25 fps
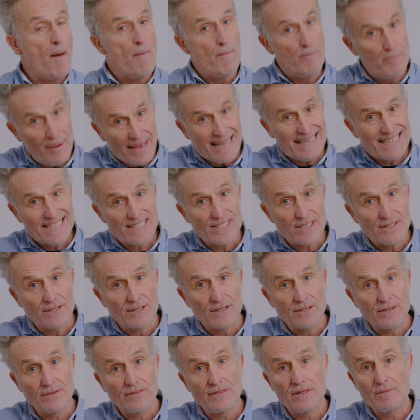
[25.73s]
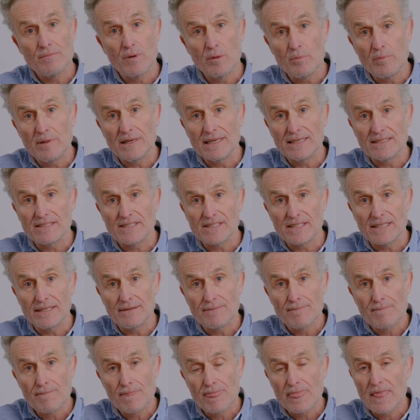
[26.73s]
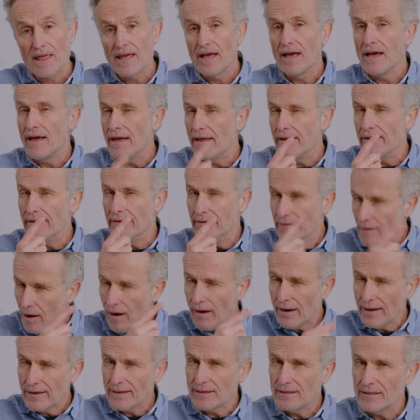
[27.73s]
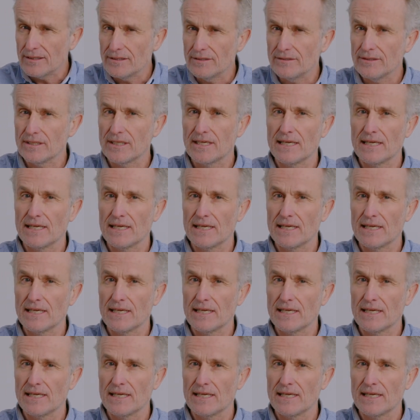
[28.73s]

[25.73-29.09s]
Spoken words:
based on the mobility, not on the